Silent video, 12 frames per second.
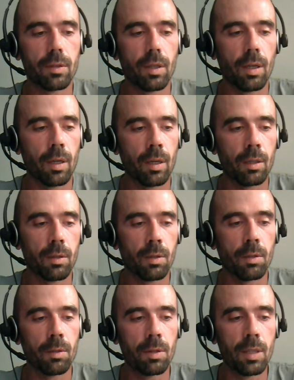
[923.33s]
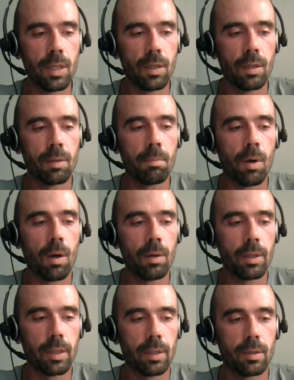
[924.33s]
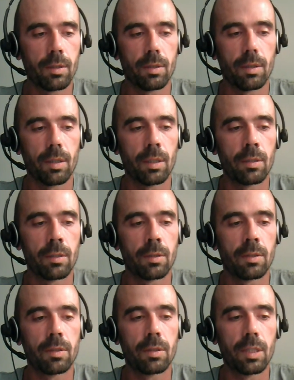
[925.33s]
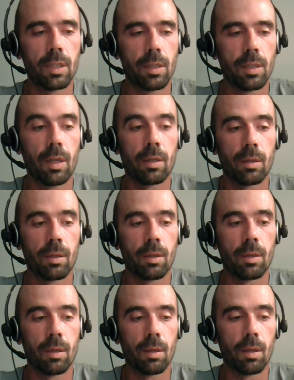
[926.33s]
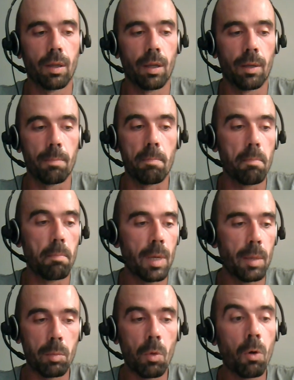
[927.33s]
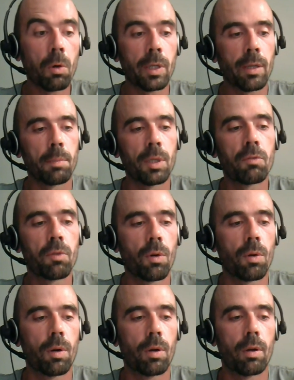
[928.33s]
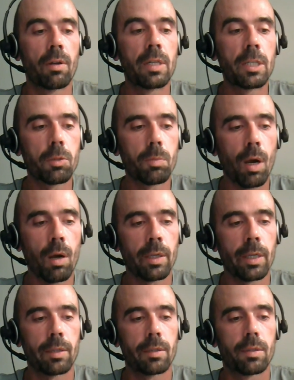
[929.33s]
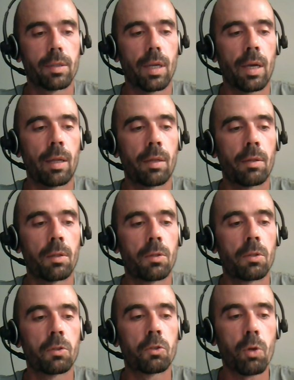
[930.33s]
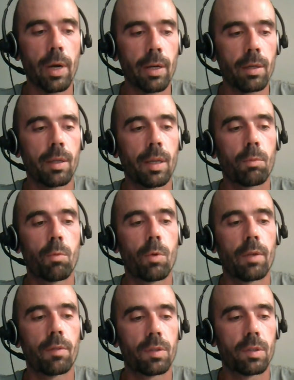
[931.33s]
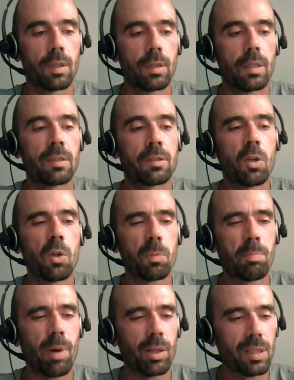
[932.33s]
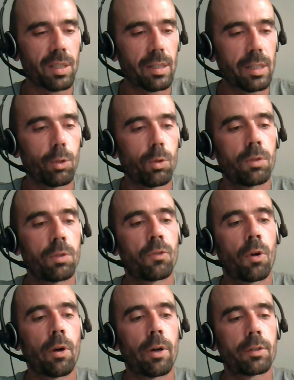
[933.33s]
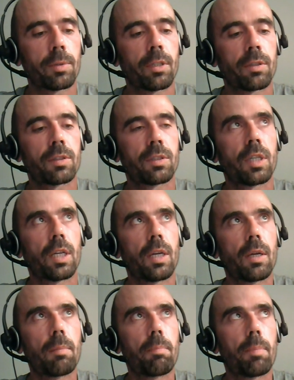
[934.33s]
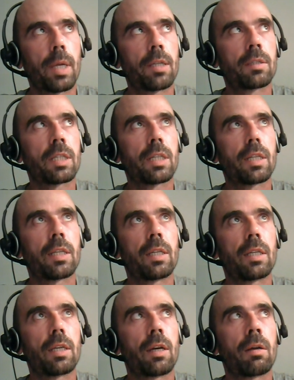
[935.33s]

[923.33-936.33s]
the DNN market is still, and maybe more than before, a niche market, and the trend that we have seen is not particularly good for us because basically